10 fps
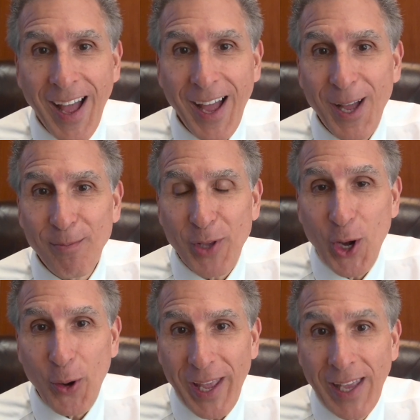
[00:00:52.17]
You
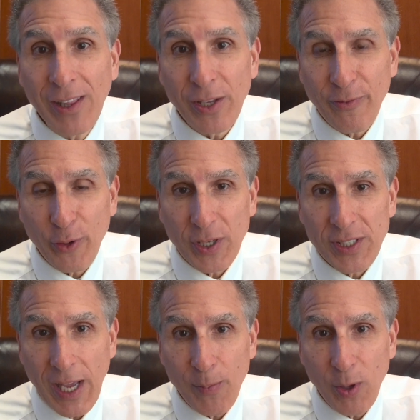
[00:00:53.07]
know, England, for
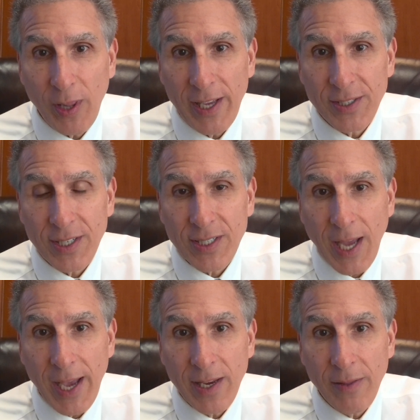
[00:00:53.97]
example, has
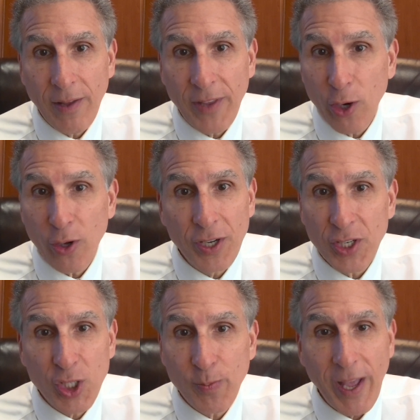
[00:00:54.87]
decided that they're going to
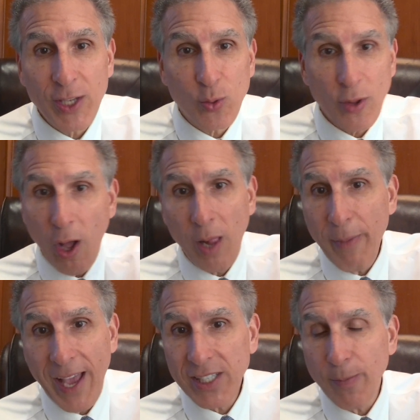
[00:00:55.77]
dispense with all
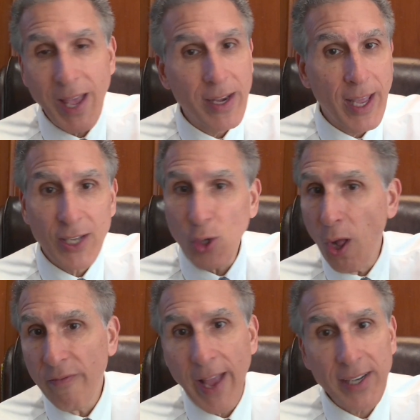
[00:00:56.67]
mask mandates,
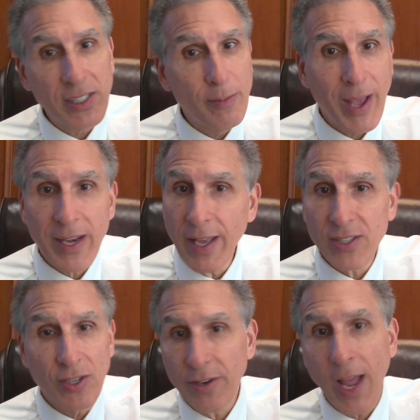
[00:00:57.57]
all vaccine
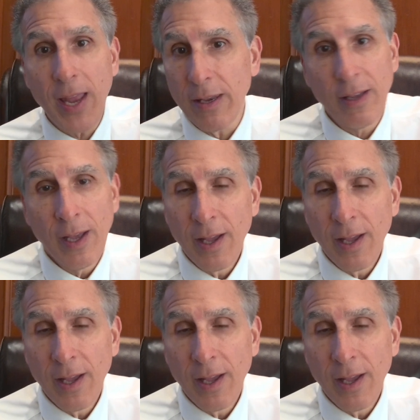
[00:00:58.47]
mandates. They're done.